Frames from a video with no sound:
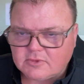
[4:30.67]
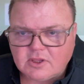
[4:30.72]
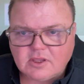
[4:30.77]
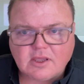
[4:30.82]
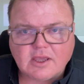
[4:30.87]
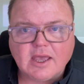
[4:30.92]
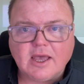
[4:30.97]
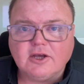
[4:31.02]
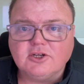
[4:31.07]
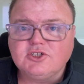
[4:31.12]

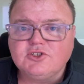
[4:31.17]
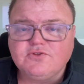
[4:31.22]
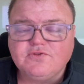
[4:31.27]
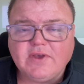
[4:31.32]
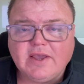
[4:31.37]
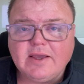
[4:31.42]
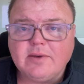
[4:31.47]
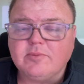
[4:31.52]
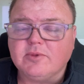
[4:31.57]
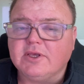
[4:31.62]
How's your
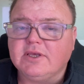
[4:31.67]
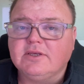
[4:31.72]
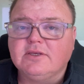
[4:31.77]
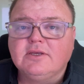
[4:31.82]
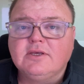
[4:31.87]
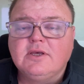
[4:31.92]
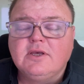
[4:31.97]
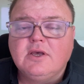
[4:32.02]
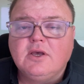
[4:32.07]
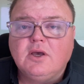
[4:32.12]
family?
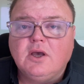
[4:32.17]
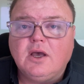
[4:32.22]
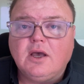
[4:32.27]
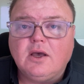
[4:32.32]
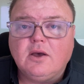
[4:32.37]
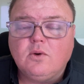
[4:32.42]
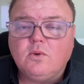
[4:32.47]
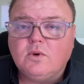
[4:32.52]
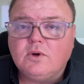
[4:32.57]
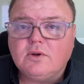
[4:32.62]

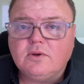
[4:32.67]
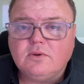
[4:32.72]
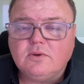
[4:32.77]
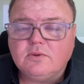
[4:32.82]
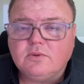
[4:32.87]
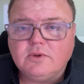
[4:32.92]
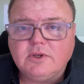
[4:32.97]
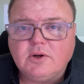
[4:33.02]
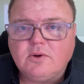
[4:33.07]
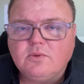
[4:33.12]
What
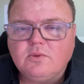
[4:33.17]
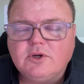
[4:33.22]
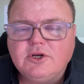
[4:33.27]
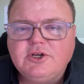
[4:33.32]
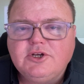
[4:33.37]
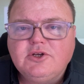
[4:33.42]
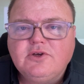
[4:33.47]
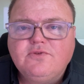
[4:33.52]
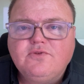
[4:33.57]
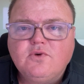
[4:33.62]
are you
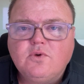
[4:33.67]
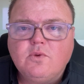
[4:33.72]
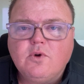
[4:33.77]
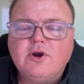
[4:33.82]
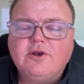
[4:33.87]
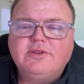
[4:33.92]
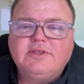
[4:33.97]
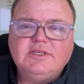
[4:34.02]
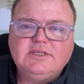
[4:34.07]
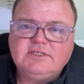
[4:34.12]
doing for
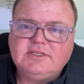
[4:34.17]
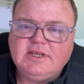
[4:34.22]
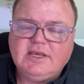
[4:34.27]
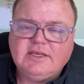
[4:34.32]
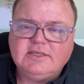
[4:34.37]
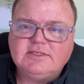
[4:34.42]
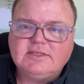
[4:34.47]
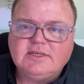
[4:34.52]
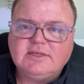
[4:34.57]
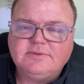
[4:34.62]
work these
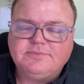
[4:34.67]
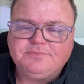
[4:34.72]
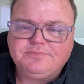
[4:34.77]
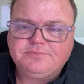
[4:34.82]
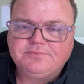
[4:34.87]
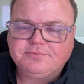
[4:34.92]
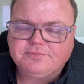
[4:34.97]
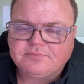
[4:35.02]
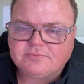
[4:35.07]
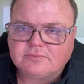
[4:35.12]
days?
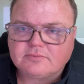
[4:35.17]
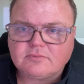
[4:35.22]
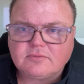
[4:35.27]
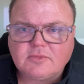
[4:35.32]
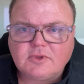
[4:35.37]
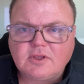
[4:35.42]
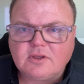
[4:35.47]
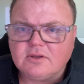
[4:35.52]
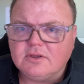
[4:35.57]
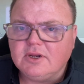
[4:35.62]

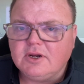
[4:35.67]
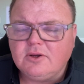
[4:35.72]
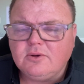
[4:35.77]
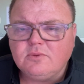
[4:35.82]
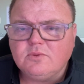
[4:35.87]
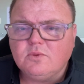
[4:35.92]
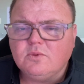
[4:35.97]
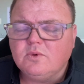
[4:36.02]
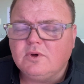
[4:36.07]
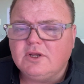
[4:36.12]

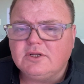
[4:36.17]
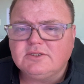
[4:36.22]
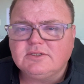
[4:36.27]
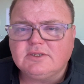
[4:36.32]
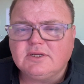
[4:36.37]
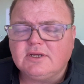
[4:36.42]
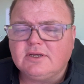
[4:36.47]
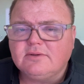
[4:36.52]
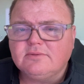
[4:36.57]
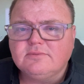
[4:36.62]
What
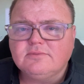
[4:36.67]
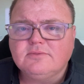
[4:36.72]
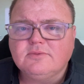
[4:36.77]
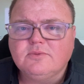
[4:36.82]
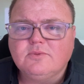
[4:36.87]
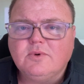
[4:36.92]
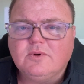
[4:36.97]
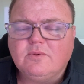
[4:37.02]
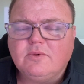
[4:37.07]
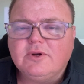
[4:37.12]

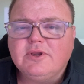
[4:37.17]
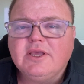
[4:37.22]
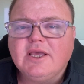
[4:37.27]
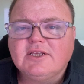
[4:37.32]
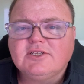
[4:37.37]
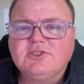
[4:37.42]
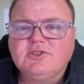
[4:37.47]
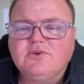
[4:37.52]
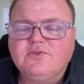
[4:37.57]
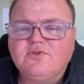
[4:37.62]
are you
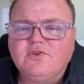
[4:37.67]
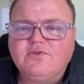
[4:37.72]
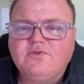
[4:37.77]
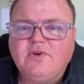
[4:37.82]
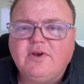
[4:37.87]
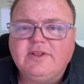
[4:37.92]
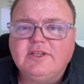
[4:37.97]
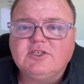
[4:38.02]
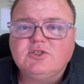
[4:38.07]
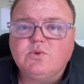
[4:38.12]
guys doing for
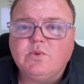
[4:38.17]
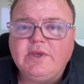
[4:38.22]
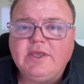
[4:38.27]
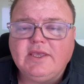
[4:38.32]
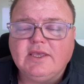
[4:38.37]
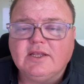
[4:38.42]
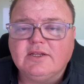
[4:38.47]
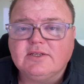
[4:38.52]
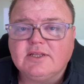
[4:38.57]
fun this weekend?